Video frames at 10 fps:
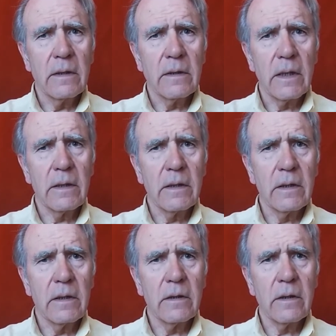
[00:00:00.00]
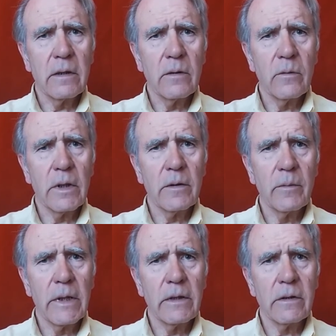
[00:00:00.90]
that is
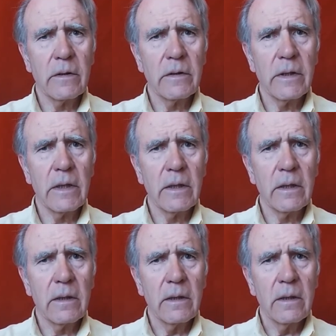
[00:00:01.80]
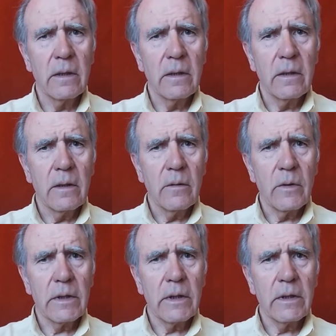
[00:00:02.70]
what makes the thing
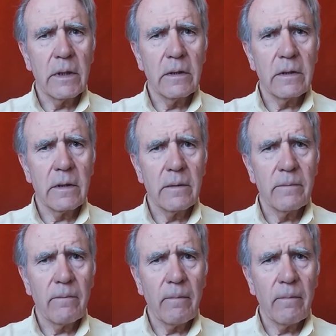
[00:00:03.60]
what it is.